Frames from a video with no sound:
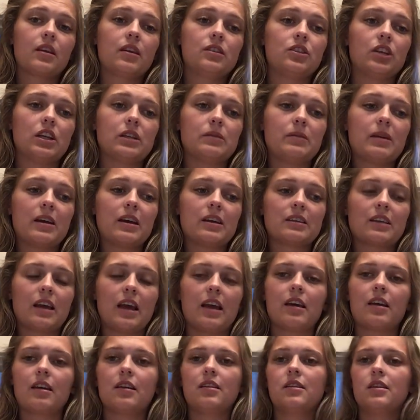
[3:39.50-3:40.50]
just because
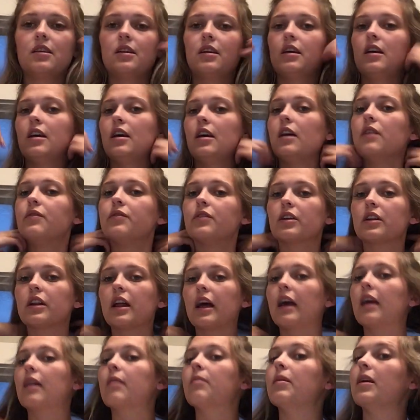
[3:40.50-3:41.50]
like if you're
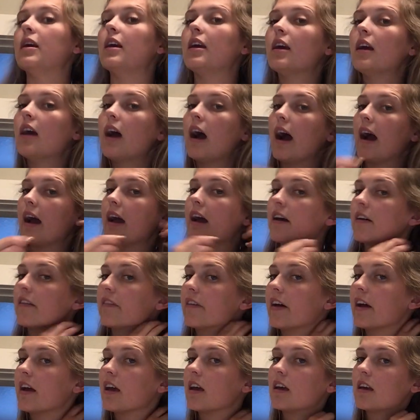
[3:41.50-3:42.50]
like me, I have
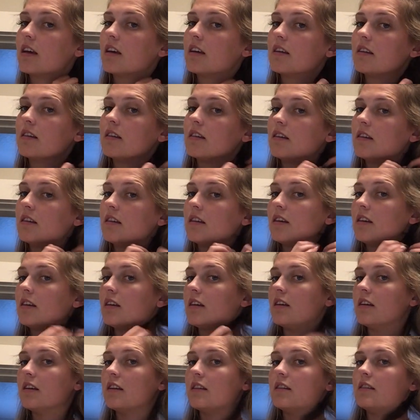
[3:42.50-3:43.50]
like
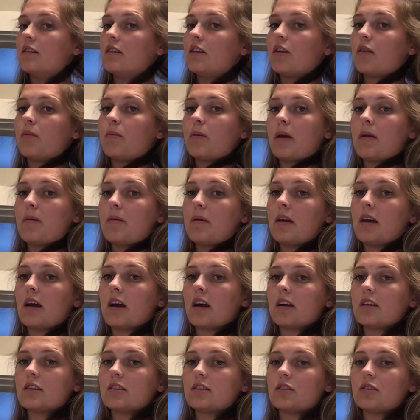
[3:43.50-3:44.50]
little baby
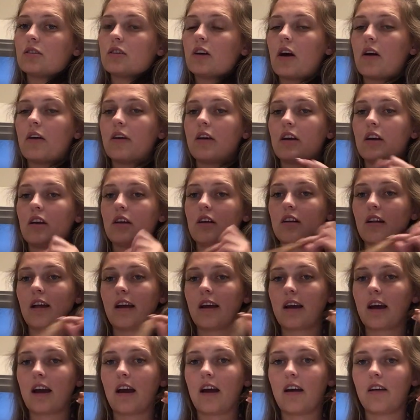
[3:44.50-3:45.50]
hairs throughout here.
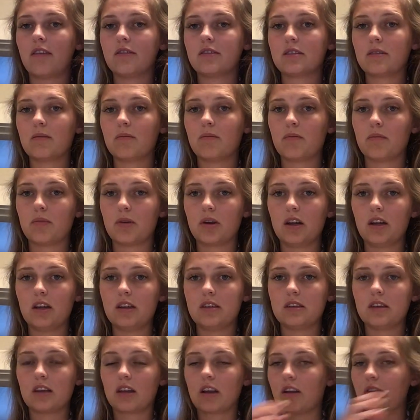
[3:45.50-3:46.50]
Like I have some pretty
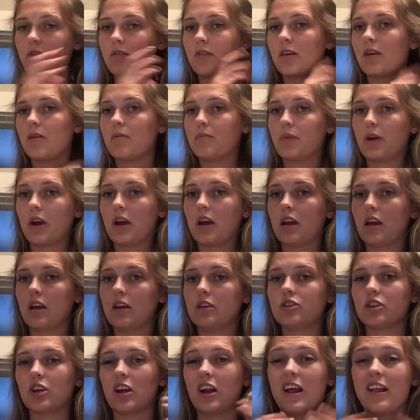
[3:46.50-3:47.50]
significant
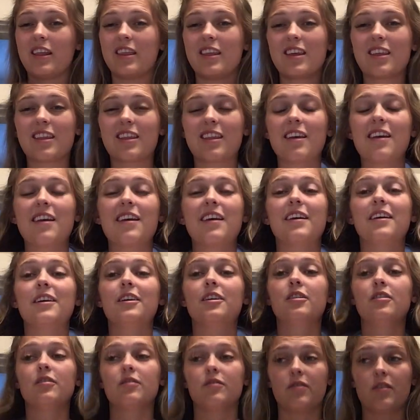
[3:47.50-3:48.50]
breakage, and I think
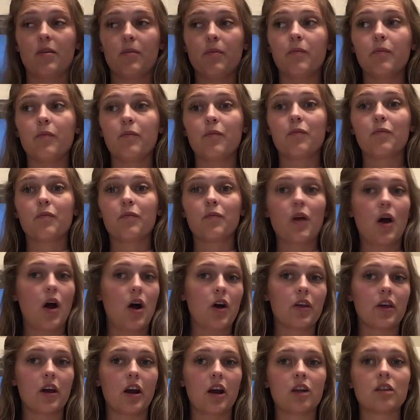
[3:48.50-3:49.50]
from
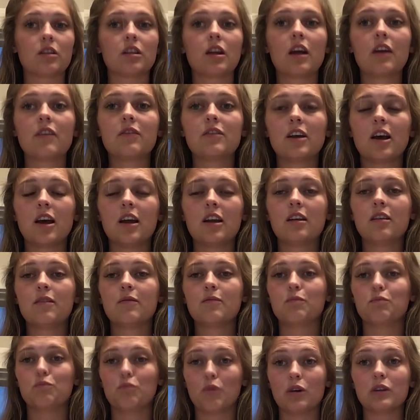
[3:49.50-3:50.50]
all the hair that I've done,
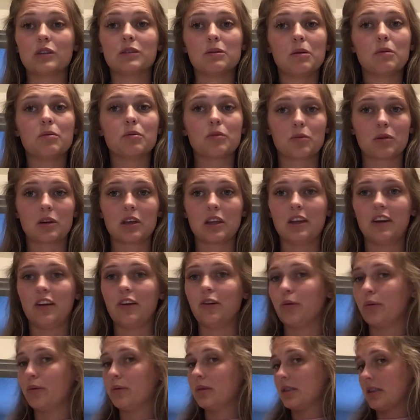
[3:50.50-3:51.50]
most people really
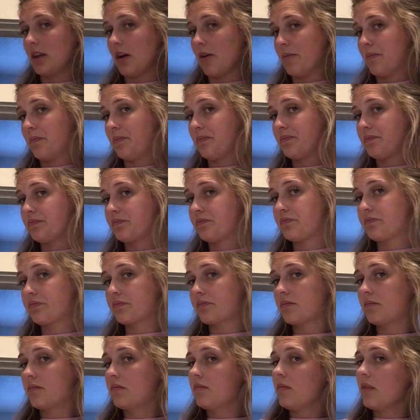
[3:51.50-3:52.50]
do. So
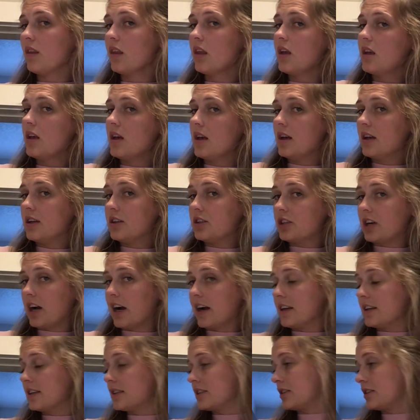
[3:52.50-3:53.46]
try to